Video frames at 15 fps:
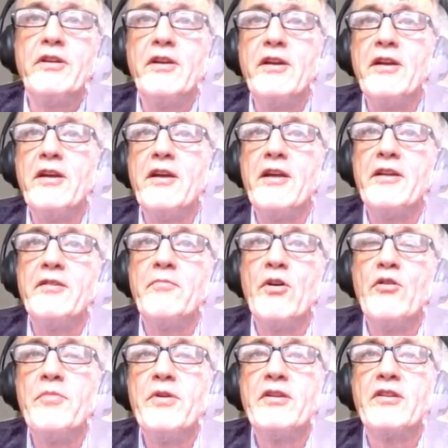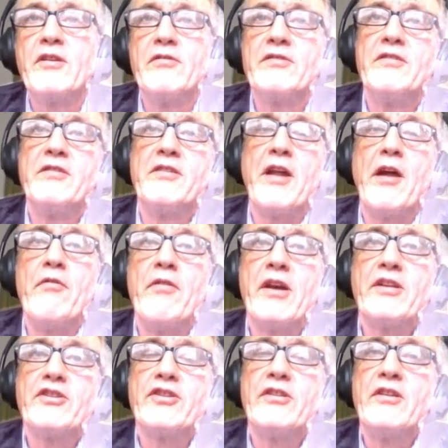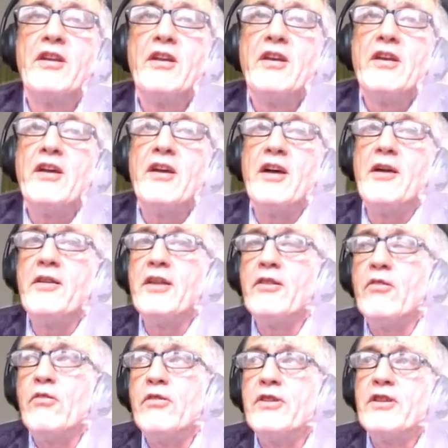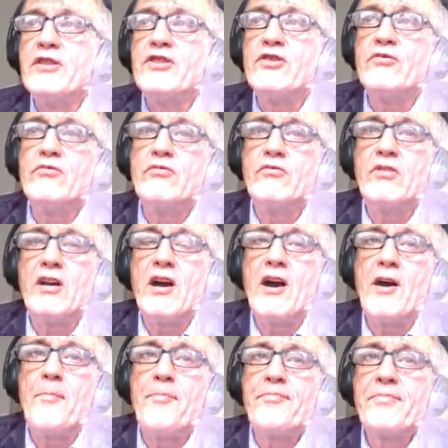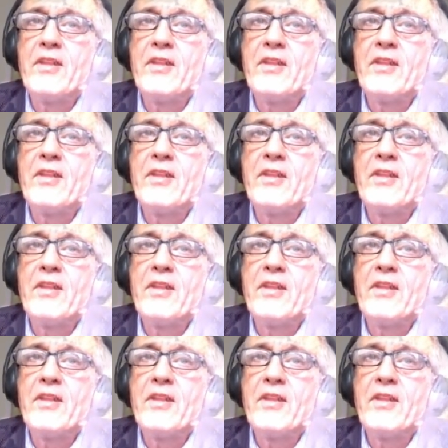route at the moment goes in the direction in order to